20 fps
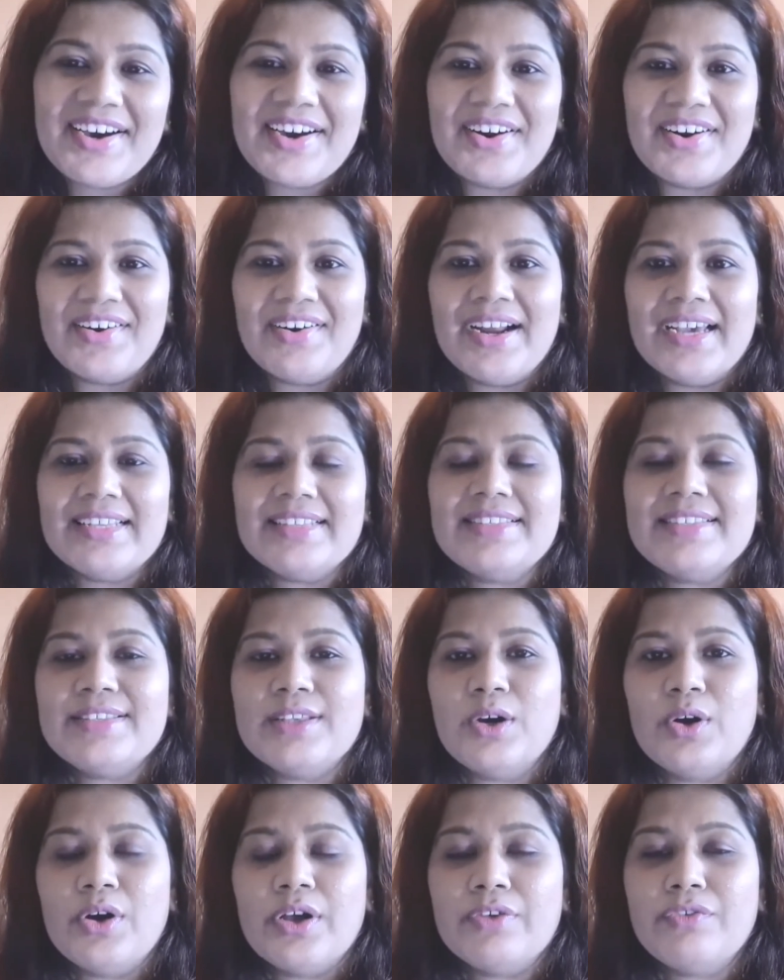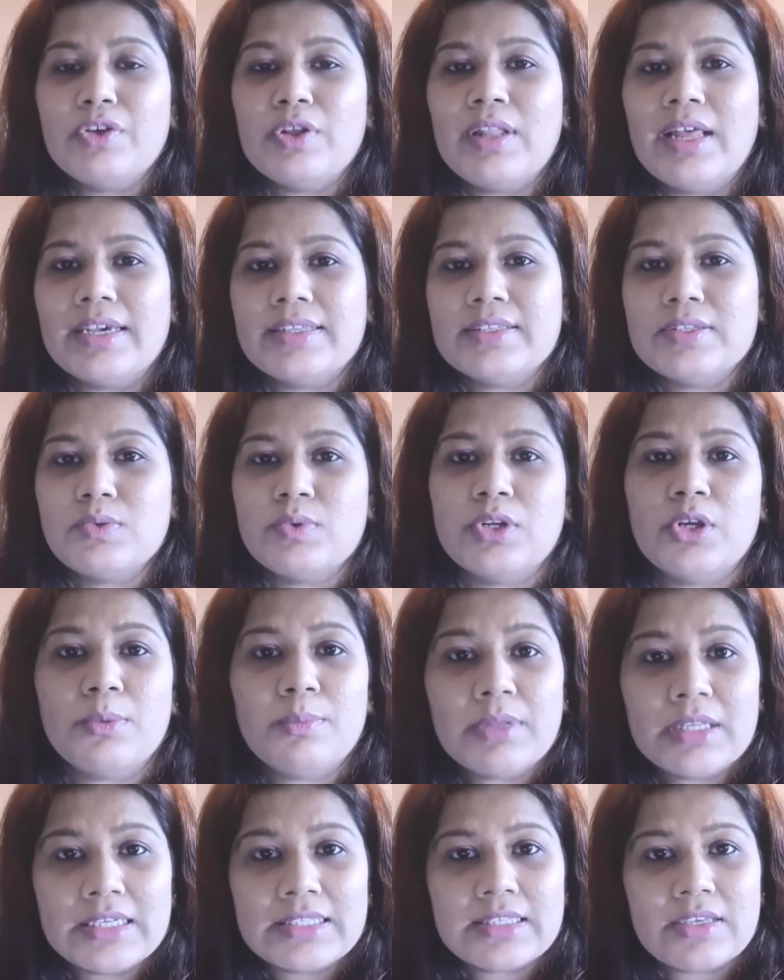Alright, so if you like this video,
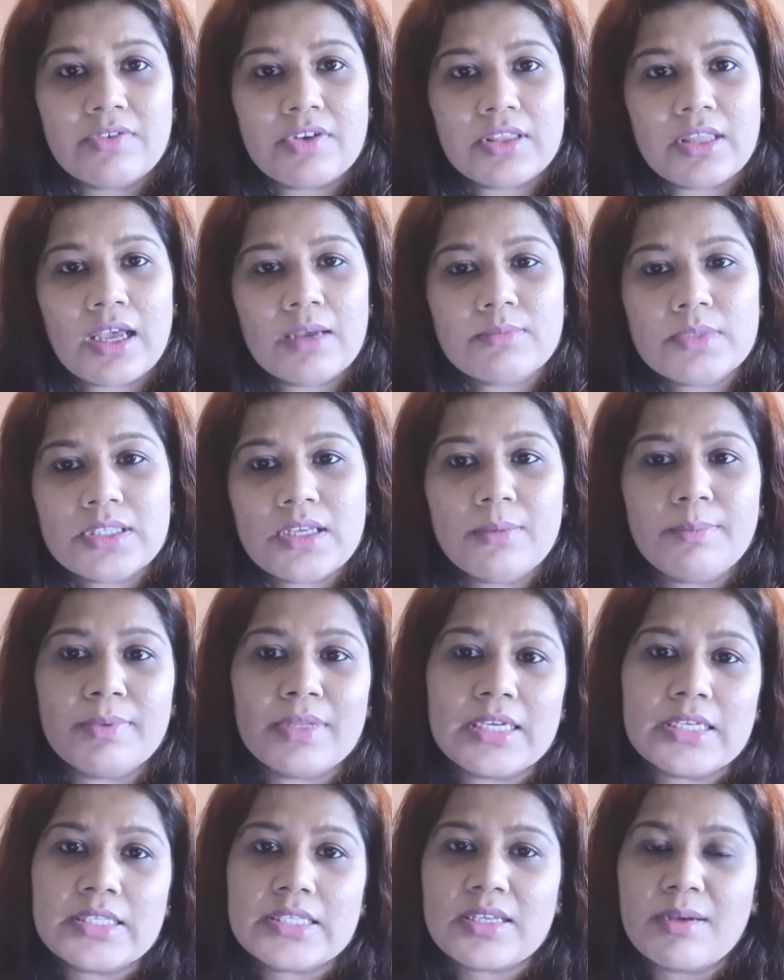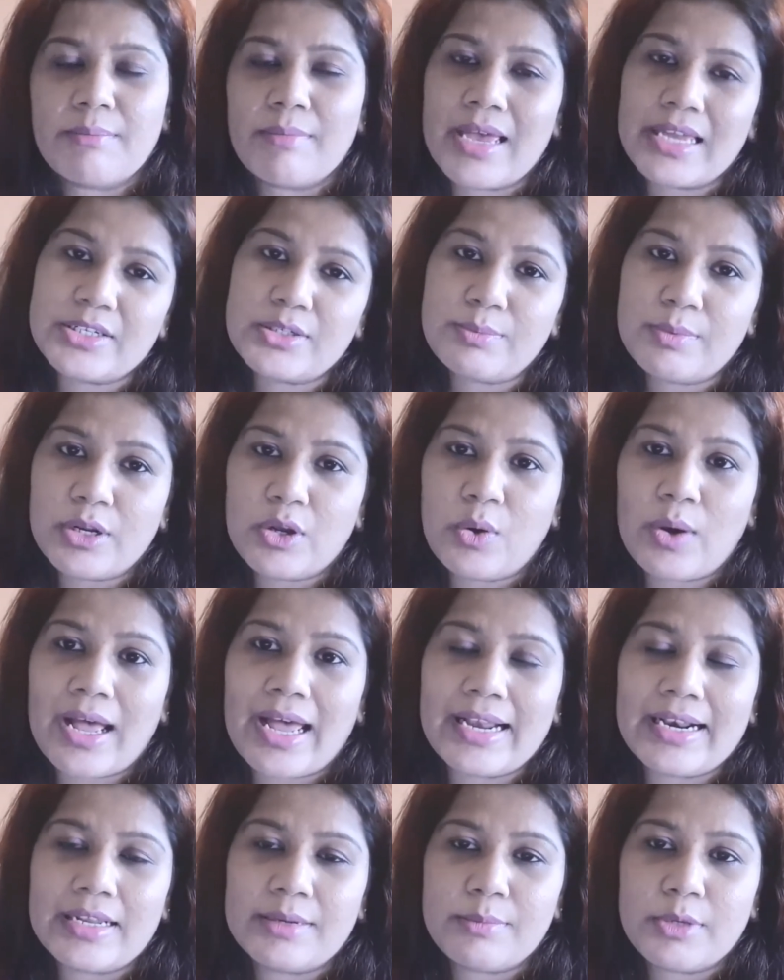please give it a thumbs up. Please comment below
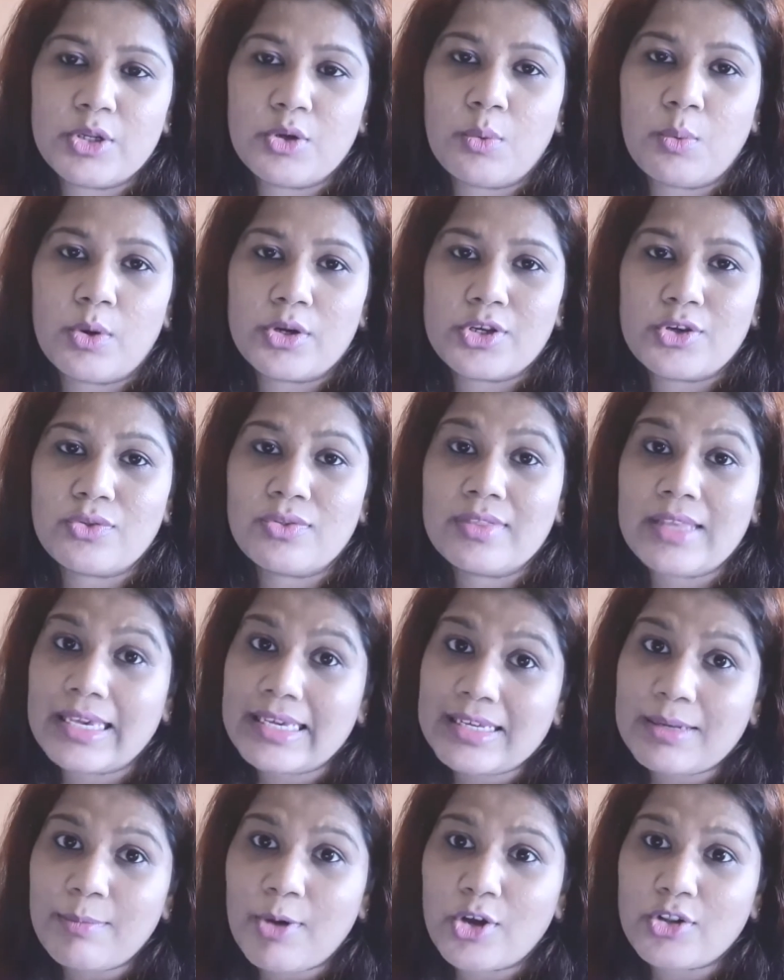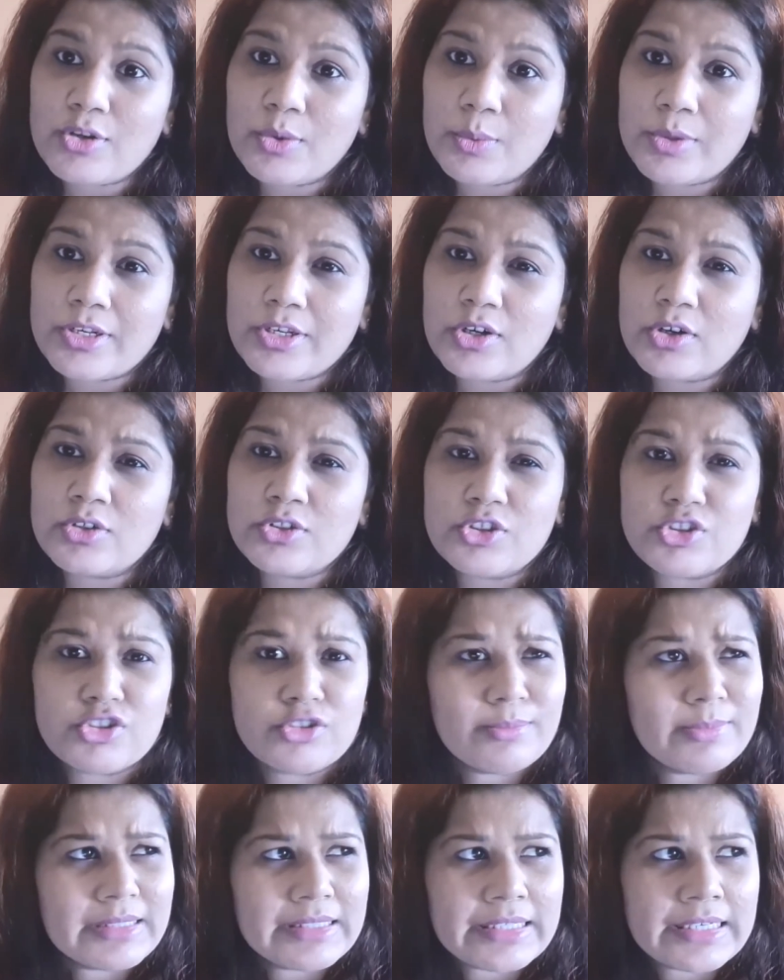and let me know what you think about the video. Do
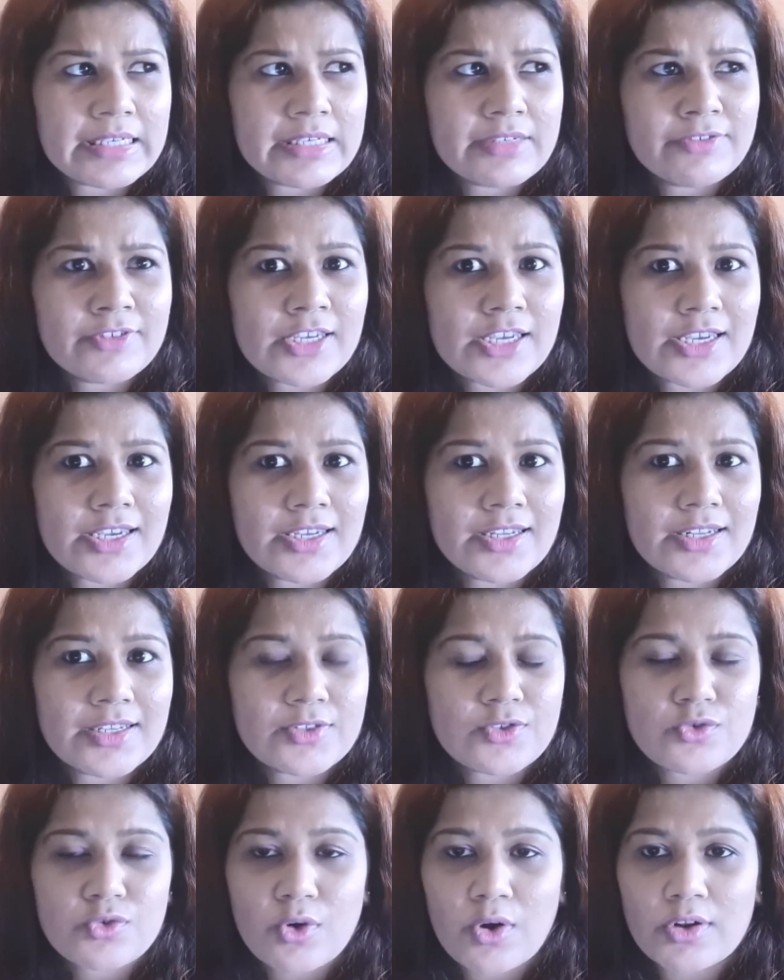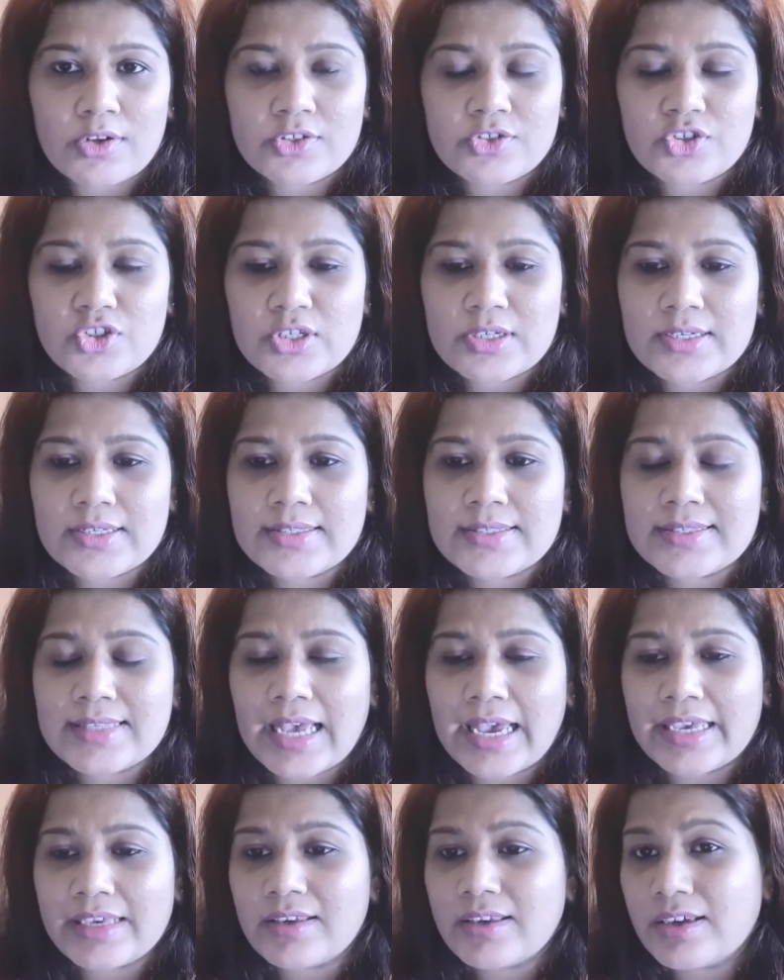you believe in astrology,
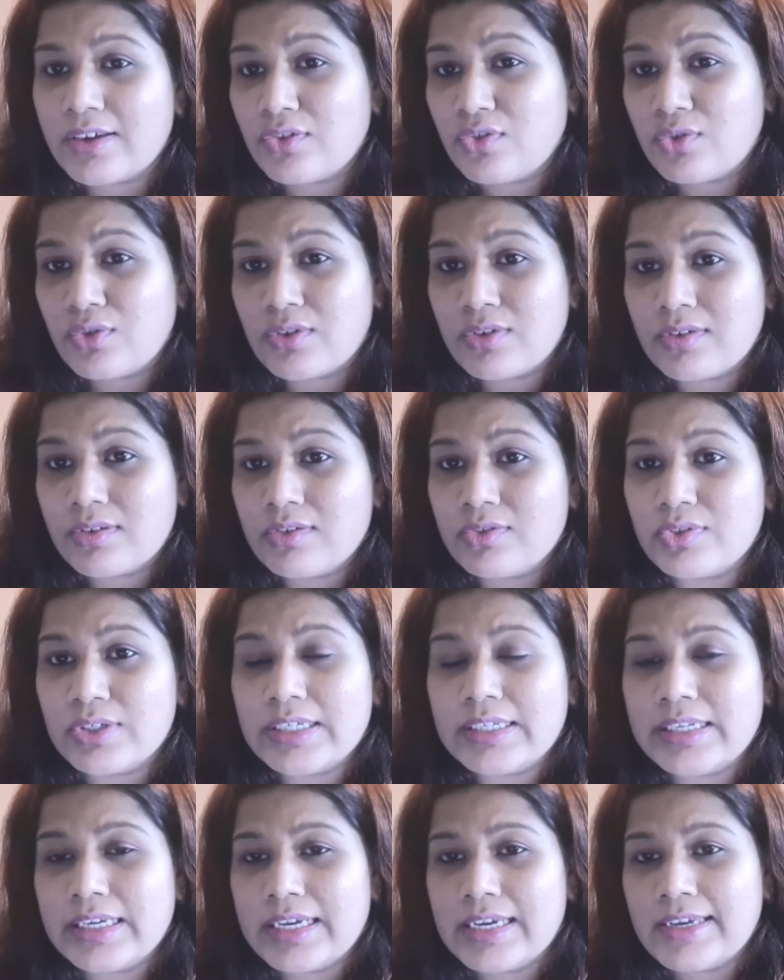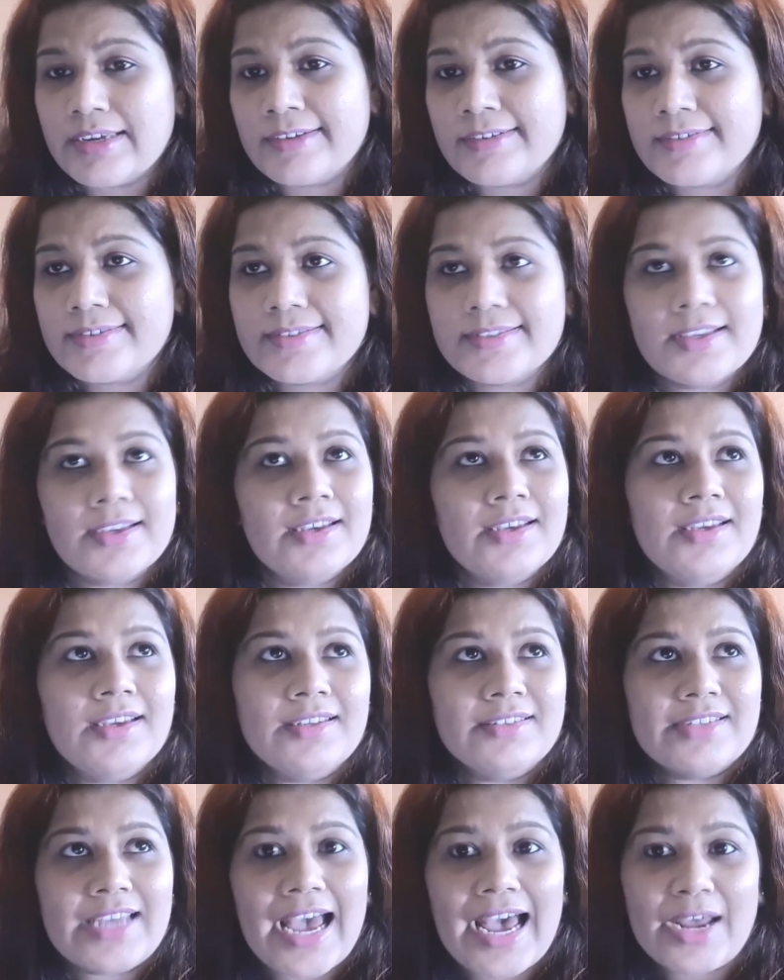psychic readings,
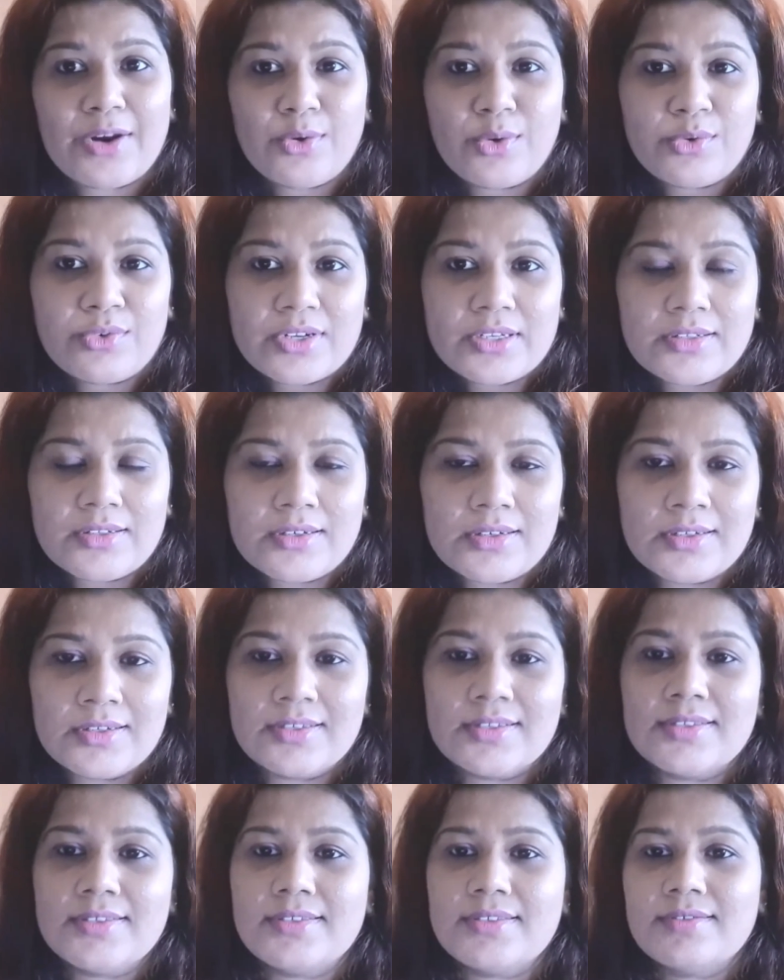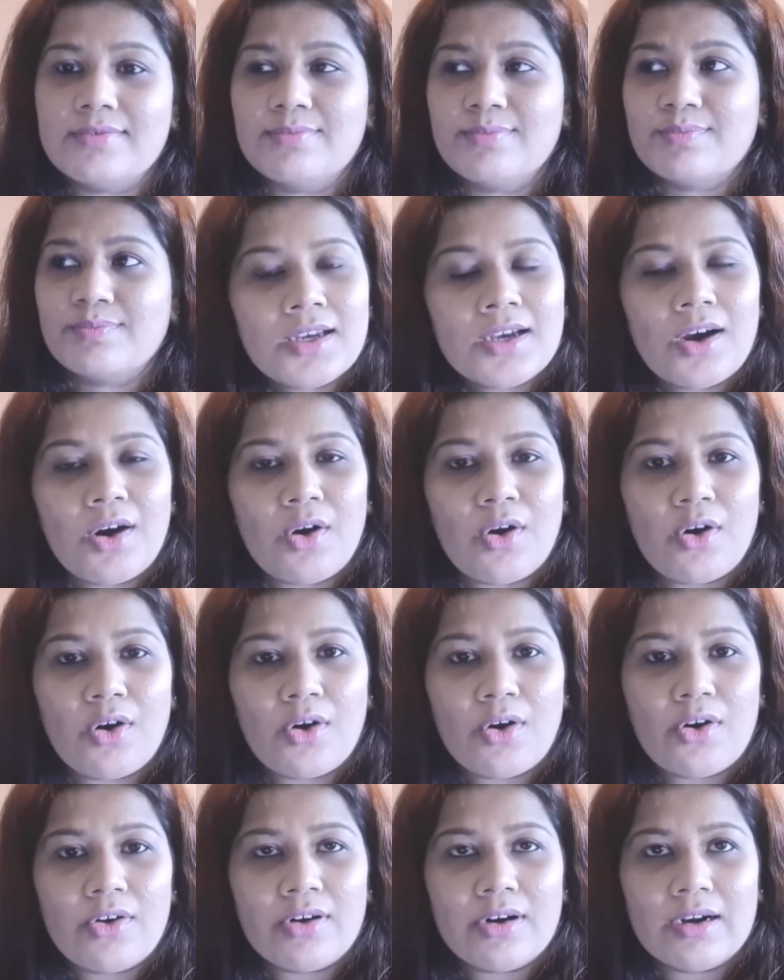tarot readers,
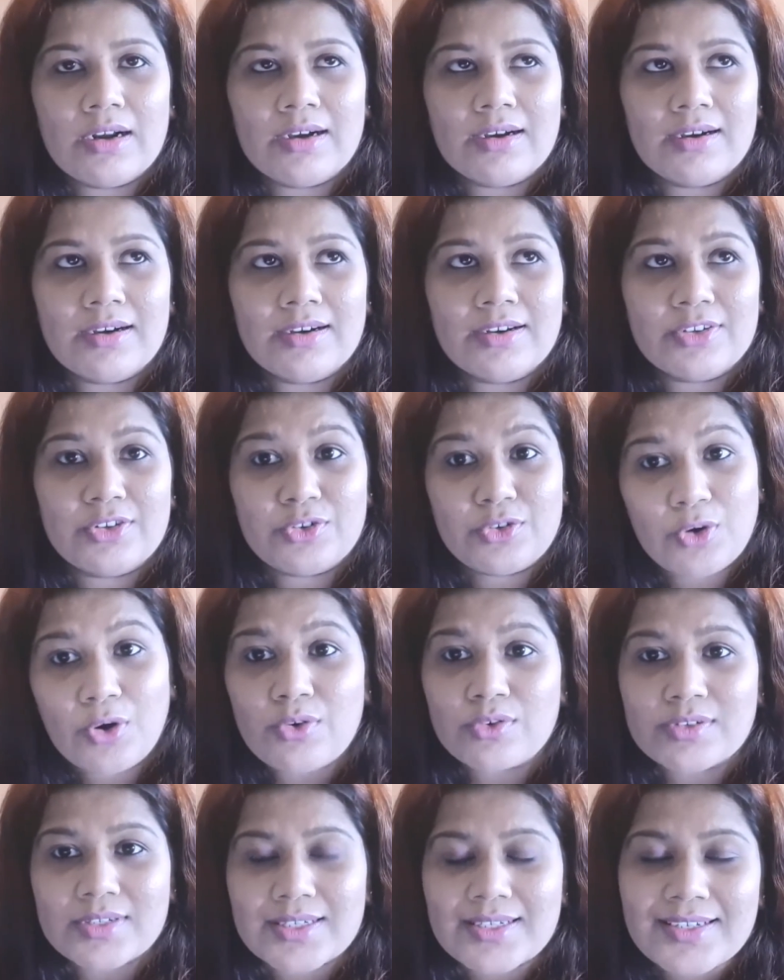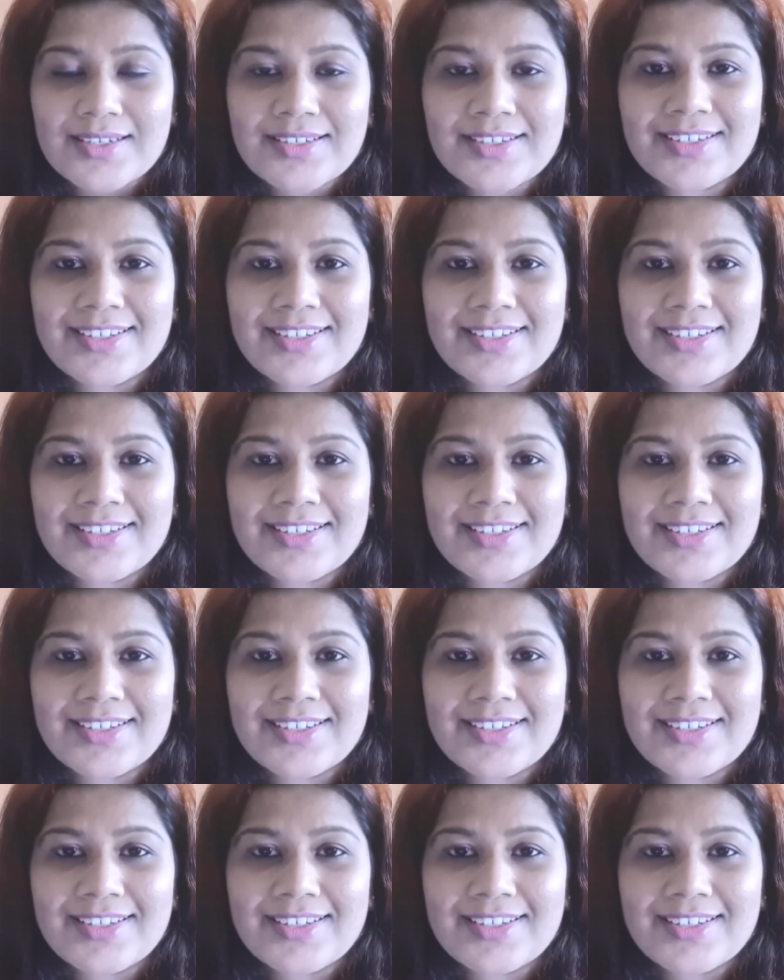or you don't?